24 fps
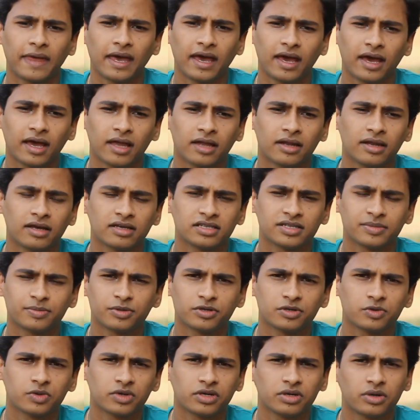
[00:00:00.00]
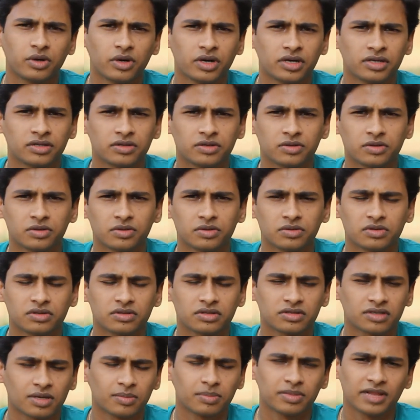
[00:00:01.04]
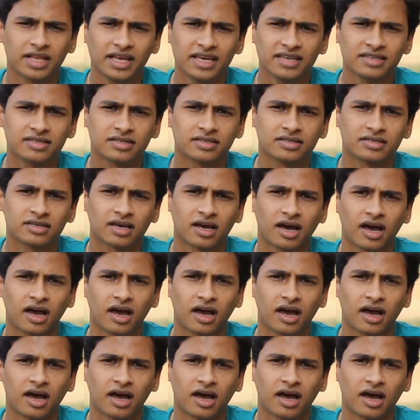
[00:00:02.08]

And suppose we're going to some places,